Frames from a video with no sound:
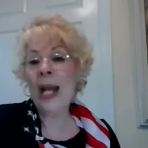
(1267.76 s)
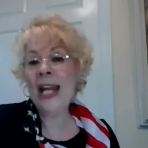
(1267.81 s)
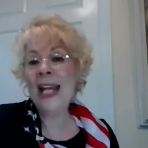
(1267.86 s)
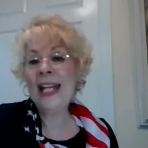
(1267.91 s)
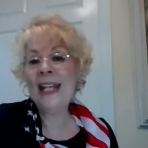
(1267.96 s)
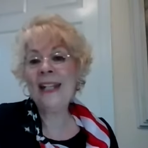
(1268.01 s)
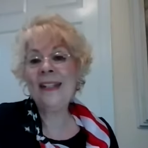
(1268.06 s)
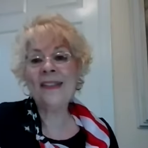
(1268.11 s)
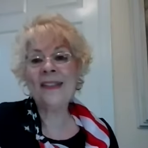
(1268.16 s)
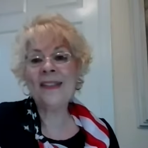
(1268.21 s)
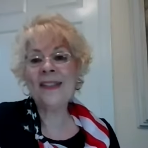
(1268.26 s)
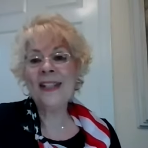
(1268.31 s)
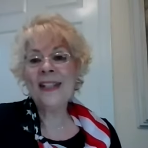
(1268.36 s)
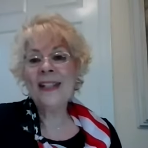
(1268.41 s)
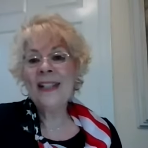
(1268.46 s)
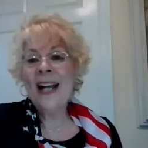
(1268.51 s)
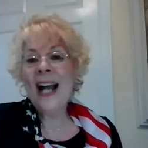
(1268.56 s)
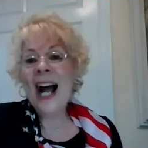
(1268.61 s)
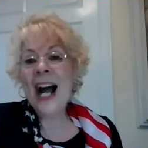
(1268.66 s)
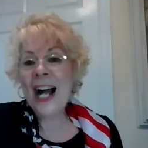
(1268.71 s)
raised
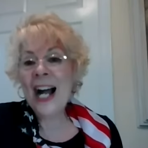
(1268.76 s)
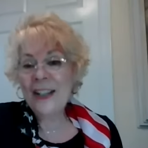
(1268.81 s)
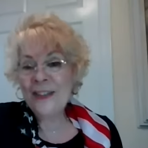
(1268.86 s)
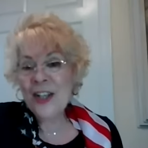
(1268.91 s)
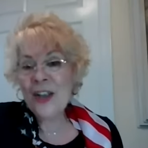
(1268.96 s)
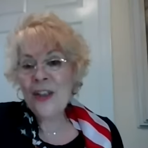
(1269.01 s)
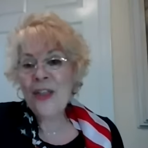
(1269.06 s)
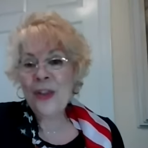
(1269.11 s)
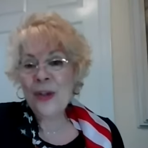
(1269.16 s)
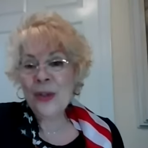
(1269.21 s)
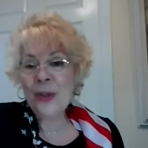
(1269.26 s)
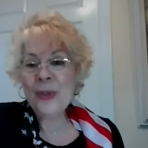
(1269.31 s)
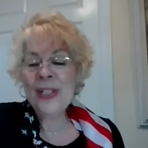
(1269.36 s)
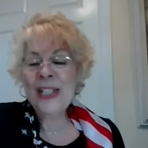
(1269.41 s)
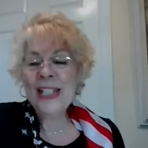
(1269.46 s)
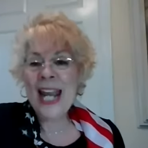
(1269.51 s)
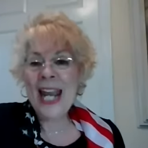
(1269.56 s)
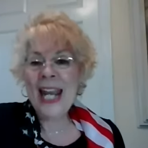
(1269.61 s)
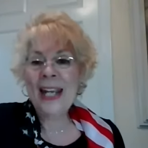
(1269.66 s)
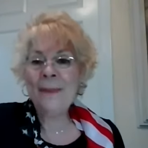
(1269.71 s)
on the
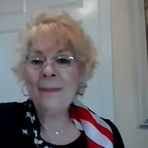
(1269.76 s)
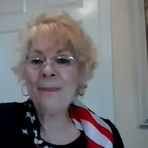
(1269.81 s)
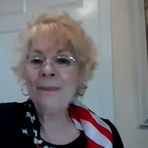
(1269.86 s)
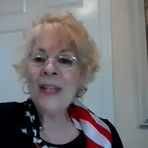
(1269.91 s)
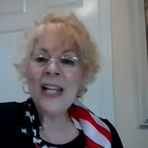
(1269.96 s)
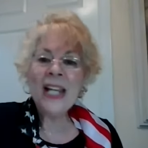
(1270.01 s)
third day.